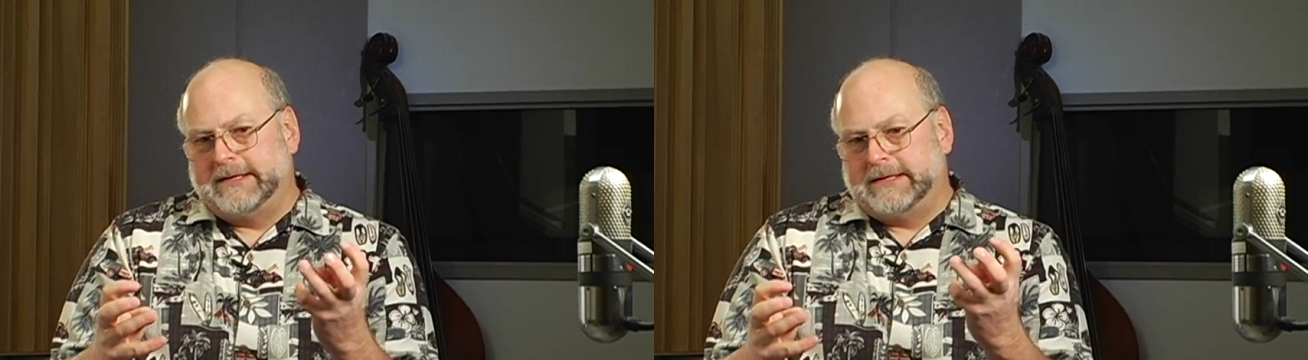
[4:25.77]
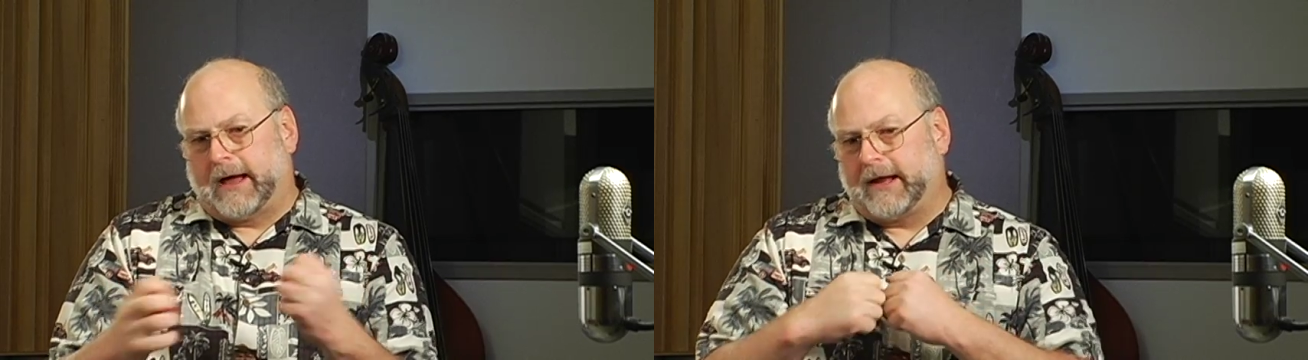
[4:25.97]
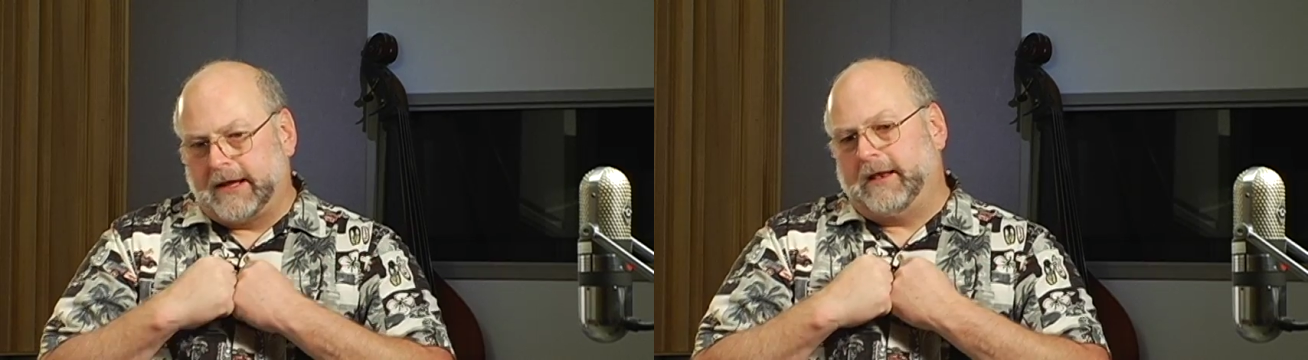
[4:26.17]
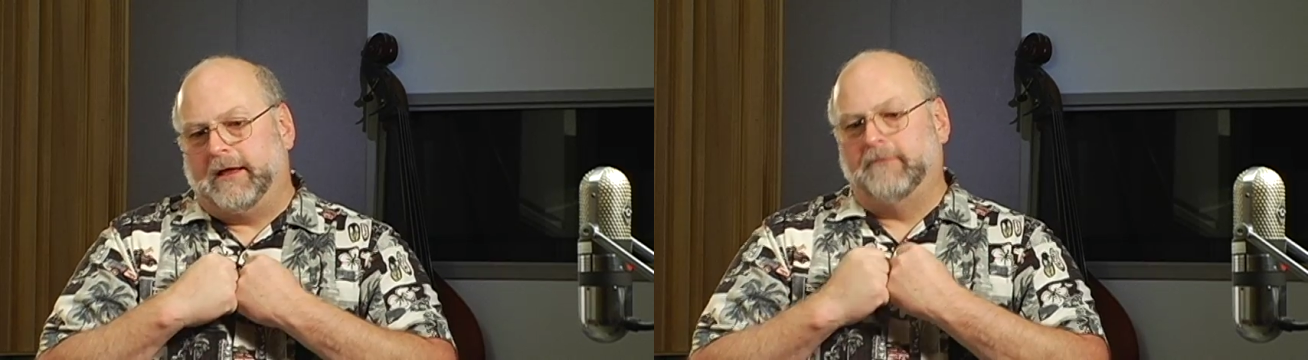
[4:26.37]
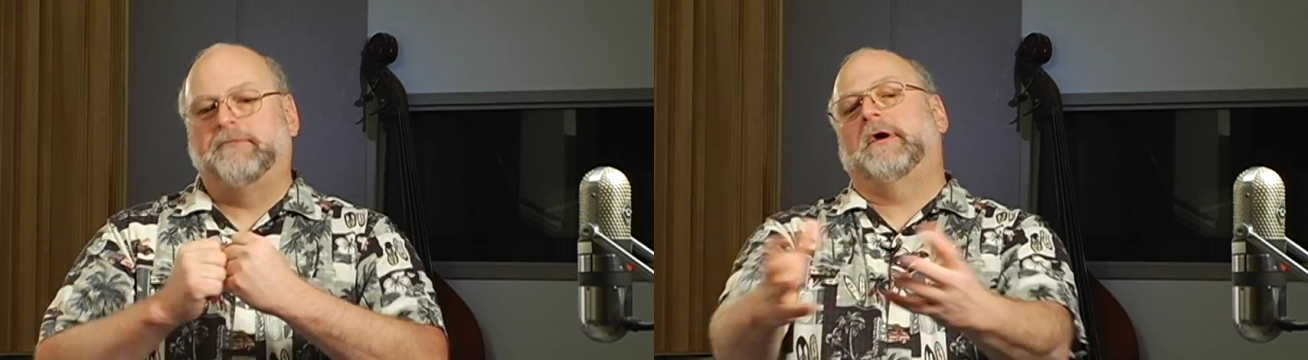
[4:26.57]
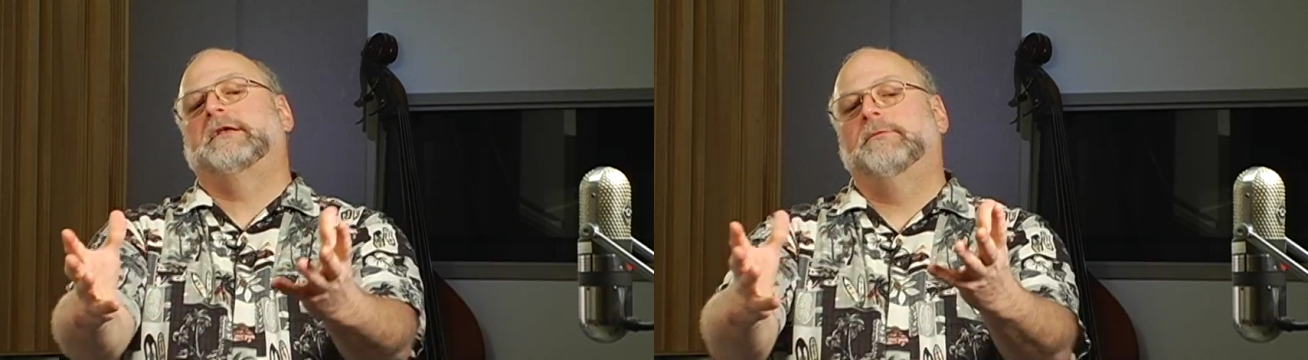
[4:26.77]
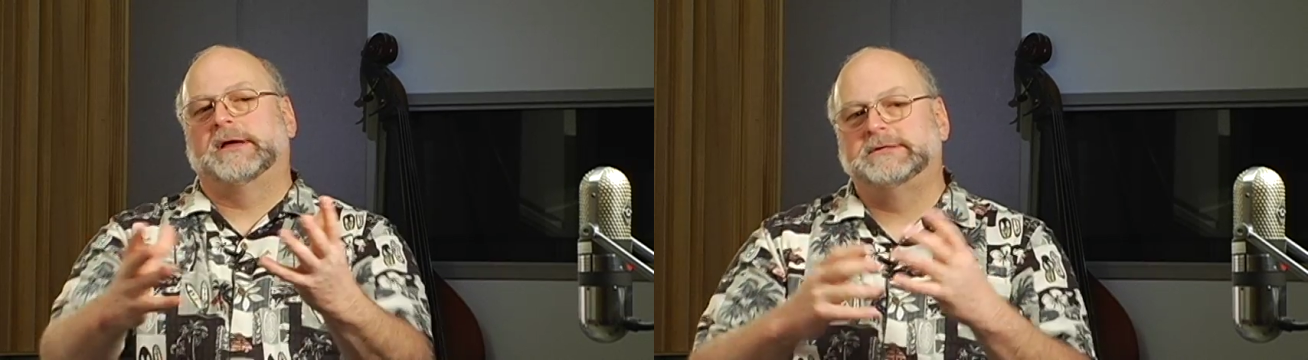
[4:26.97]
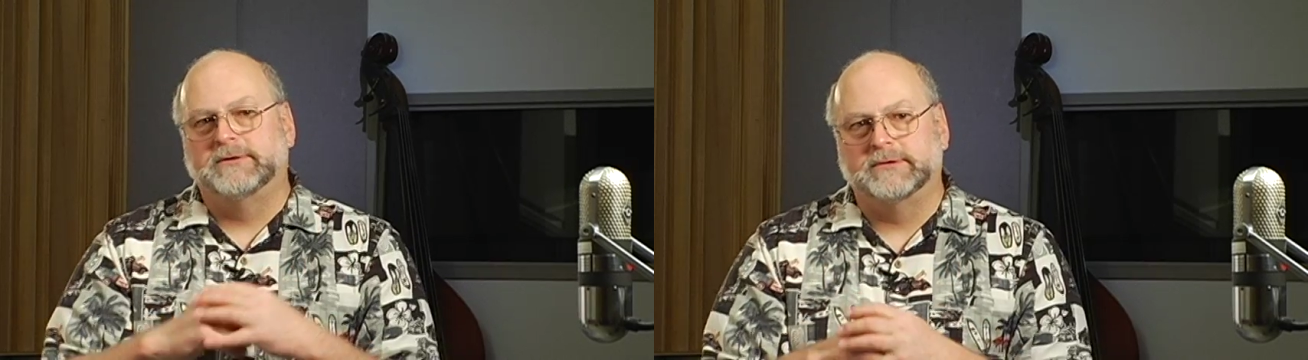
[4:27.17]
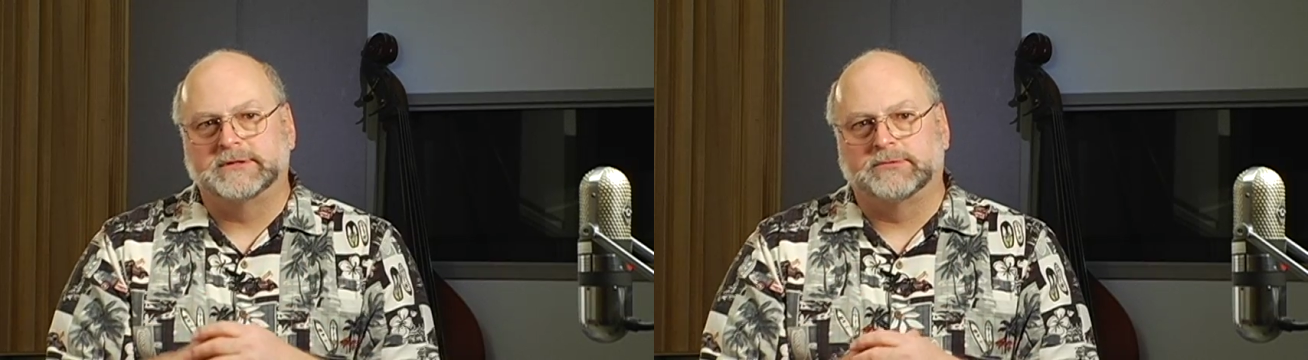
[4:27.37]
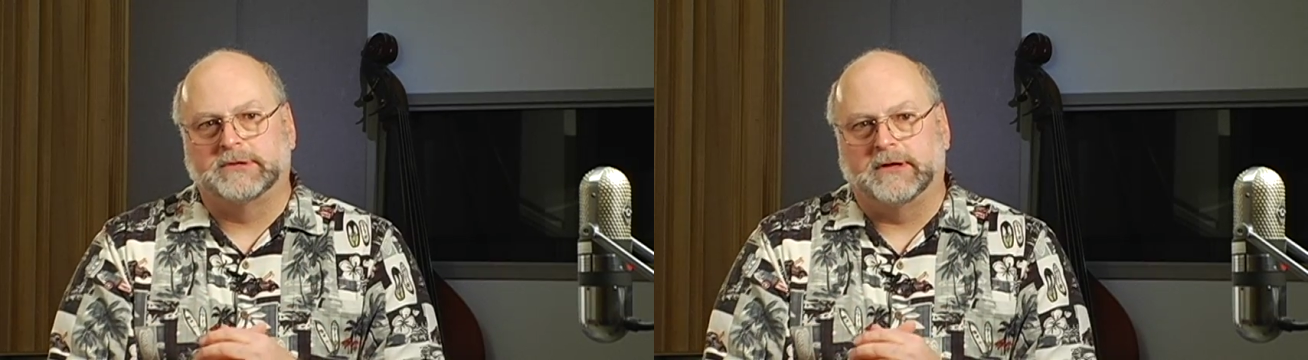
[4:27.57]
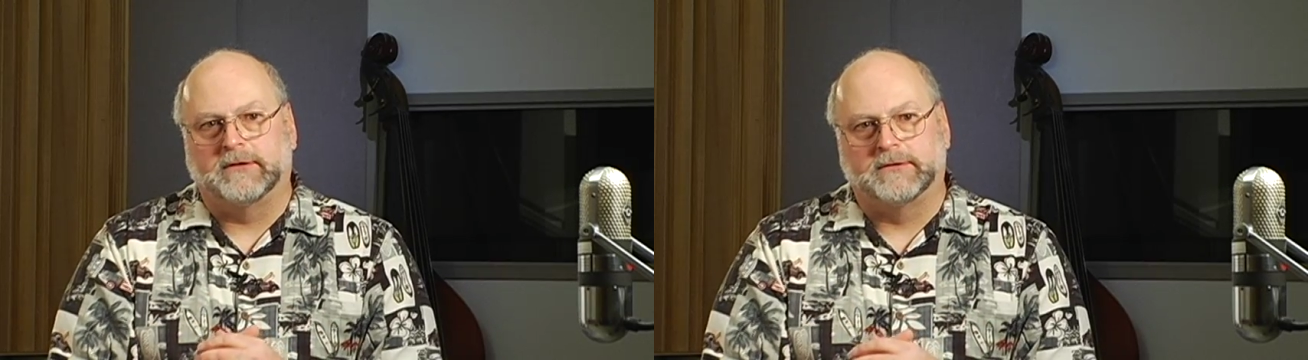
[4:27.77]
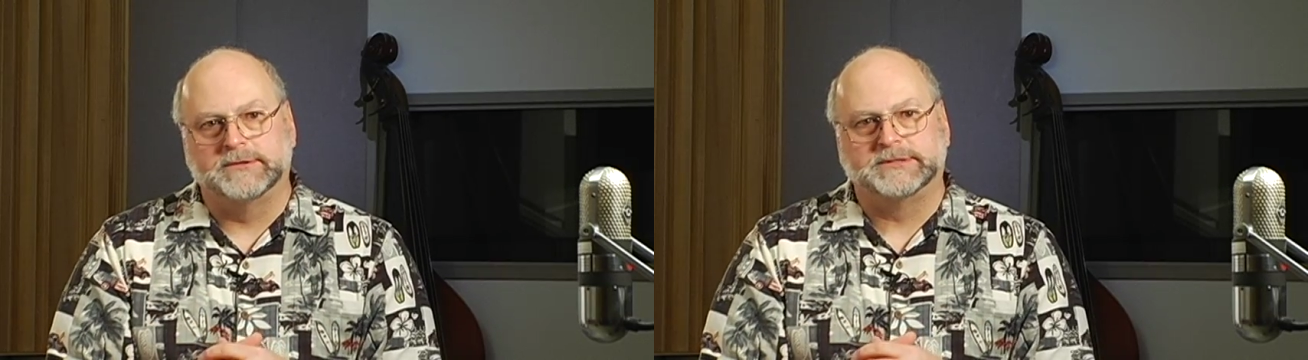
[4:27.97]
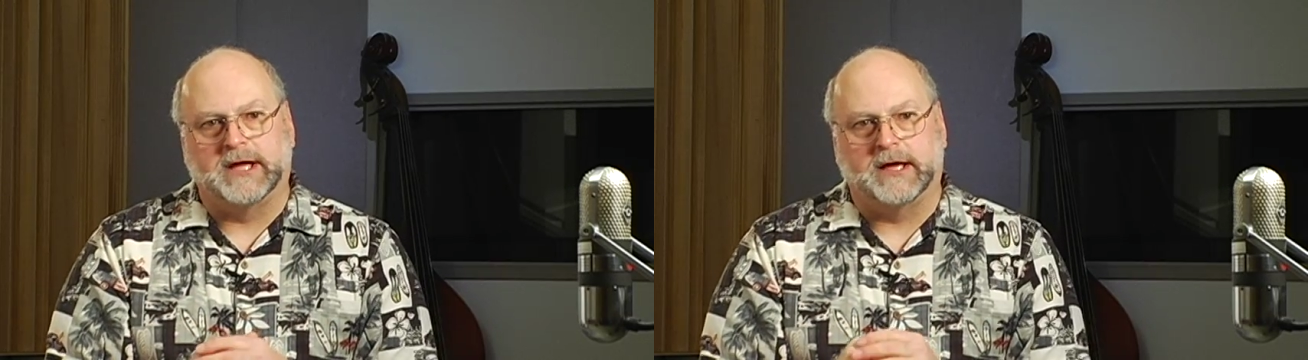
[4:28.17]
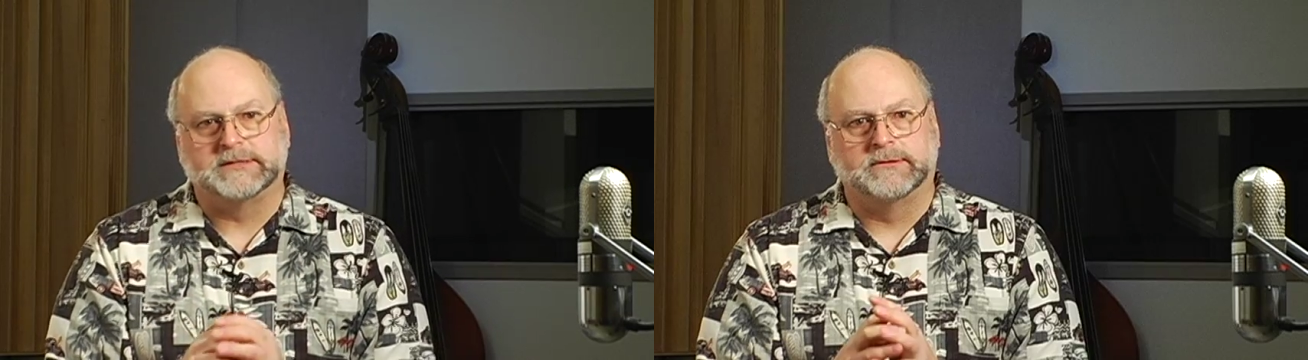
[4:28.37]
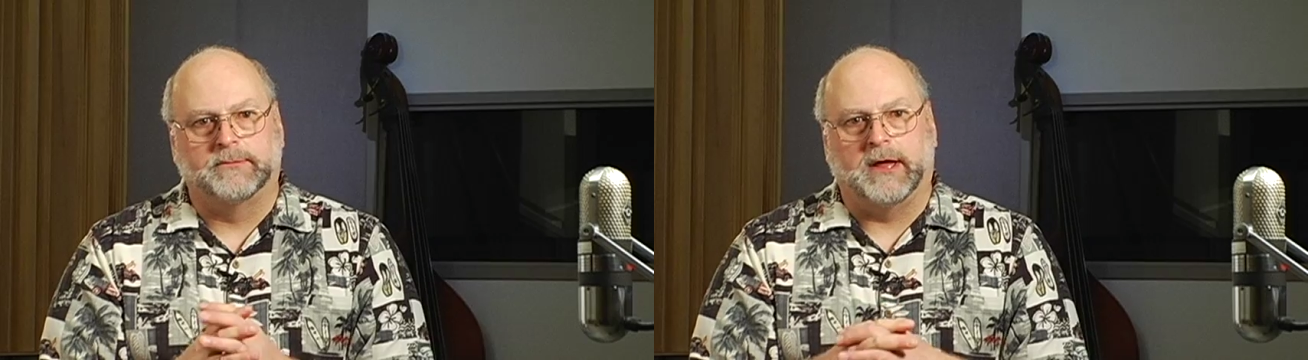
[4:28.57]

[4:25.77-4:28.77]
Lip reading: I can infect my students with the enthusiasm